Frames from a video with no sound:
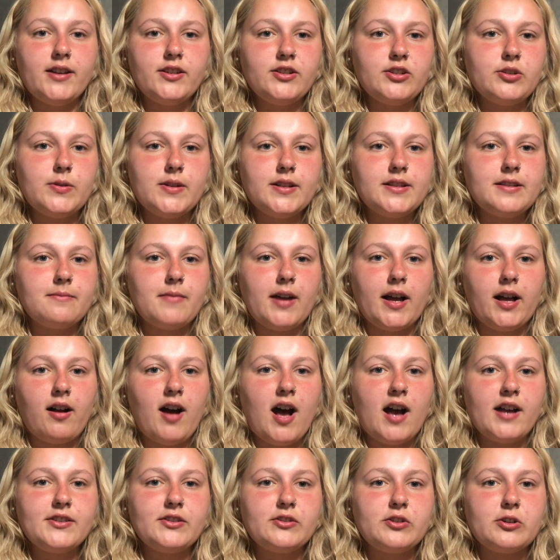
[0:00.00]
students in my
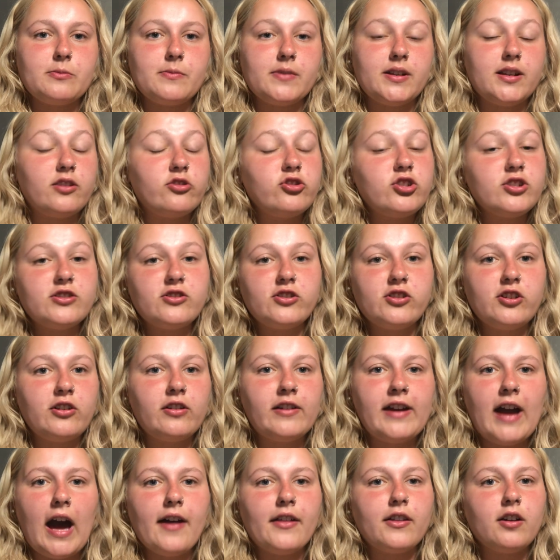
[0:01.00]
classroom, and just
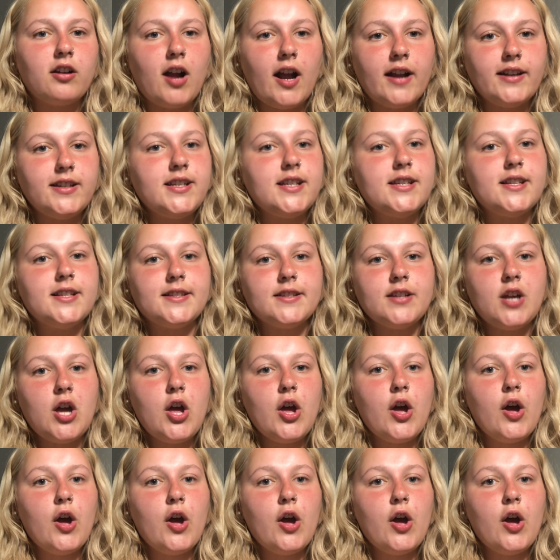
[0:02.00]
gather ideas